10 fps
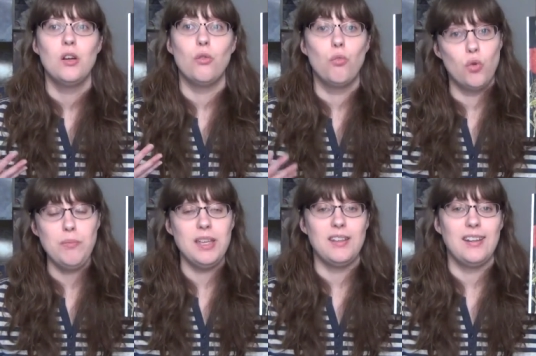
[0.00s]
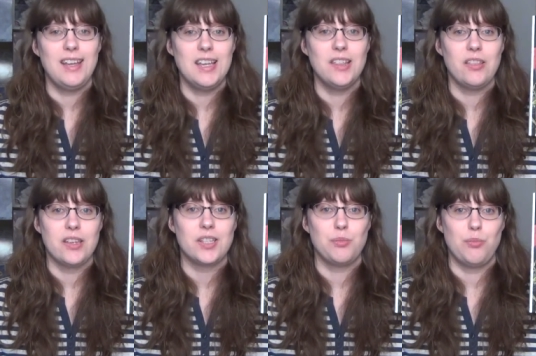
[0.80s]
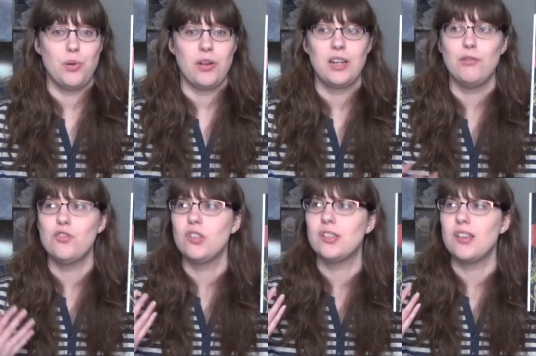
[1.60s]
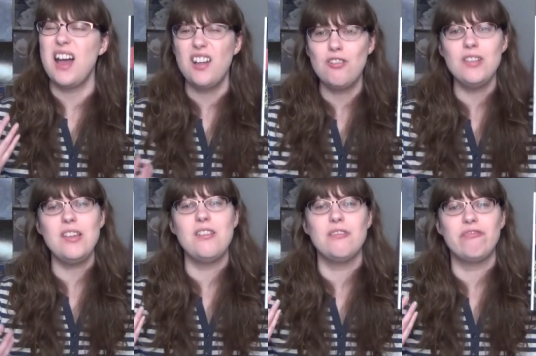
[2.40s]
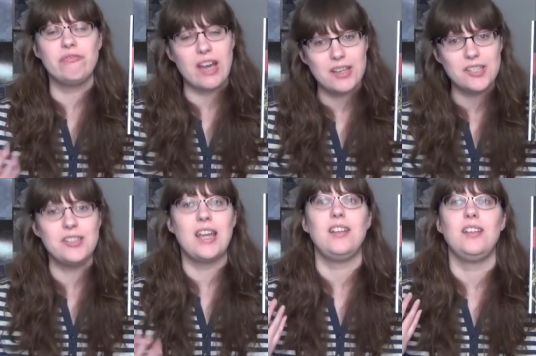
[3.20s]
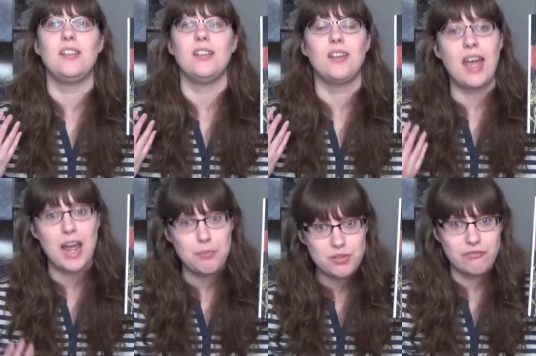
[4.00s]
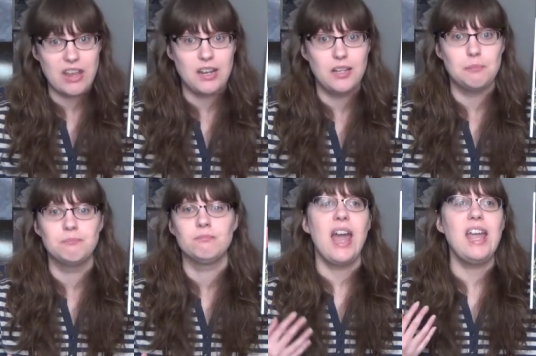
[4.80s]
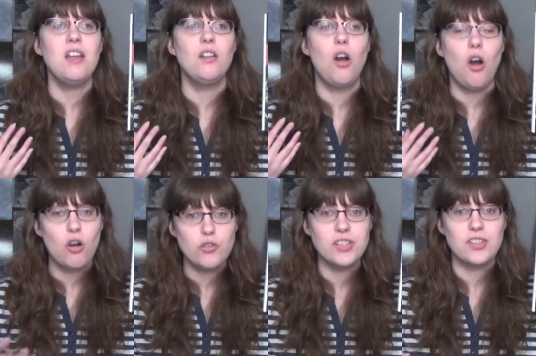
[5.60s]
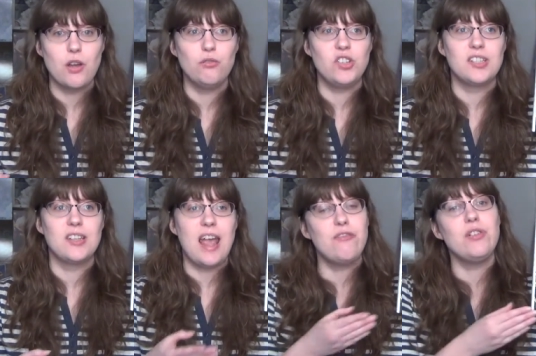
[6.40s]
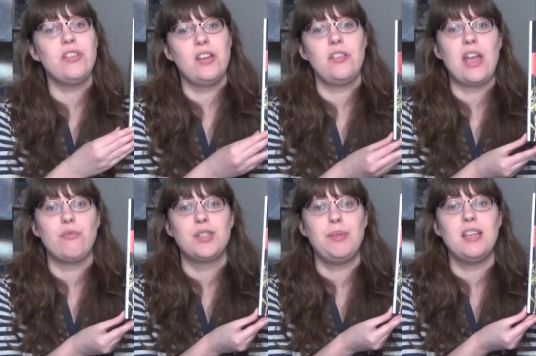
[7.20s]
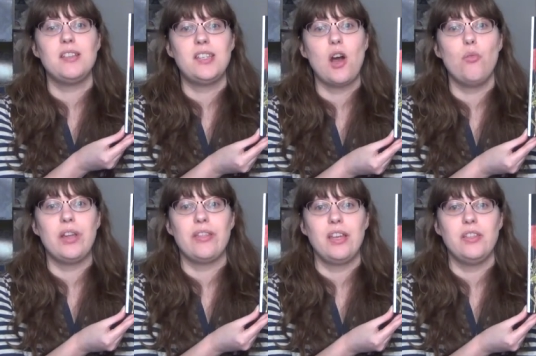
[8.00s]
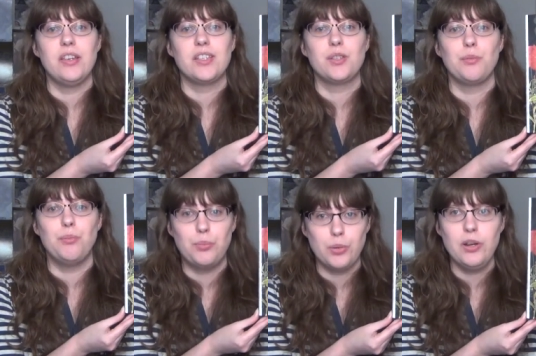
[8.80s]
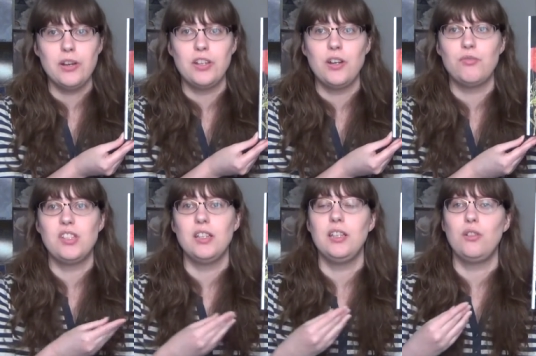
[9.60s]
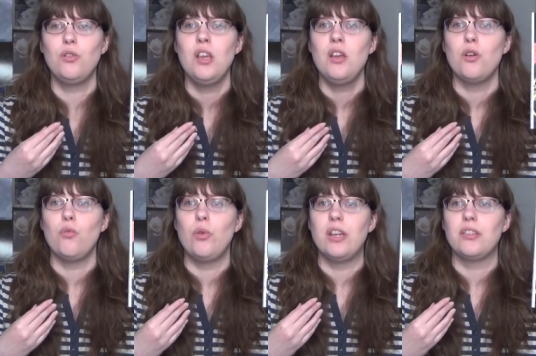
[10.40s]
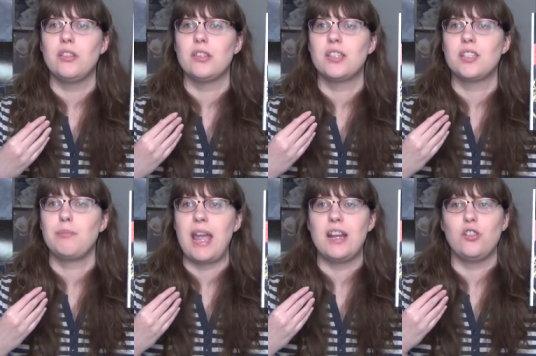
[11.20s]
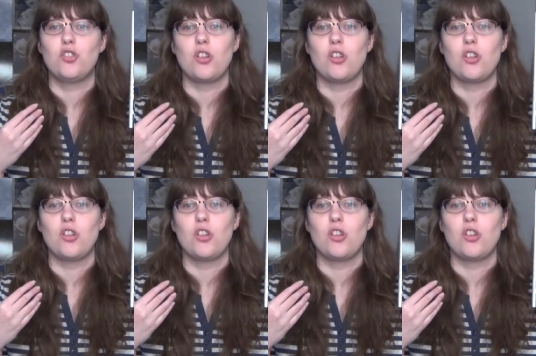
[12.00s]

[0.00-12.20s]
woman in this book, and it was just utterly fascinating and captivating. And also just everything that was being dealt with in this book, you know, dealing with the Spanish